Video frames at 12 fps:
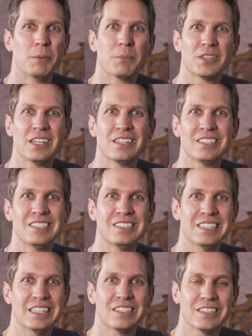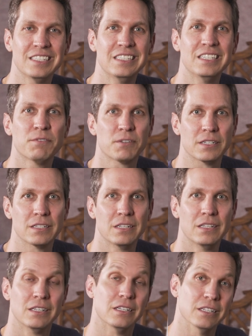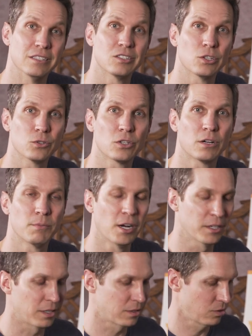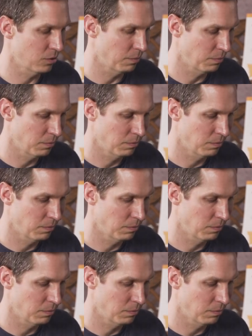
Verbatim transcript: but they are distinctly different. It's those harmonics.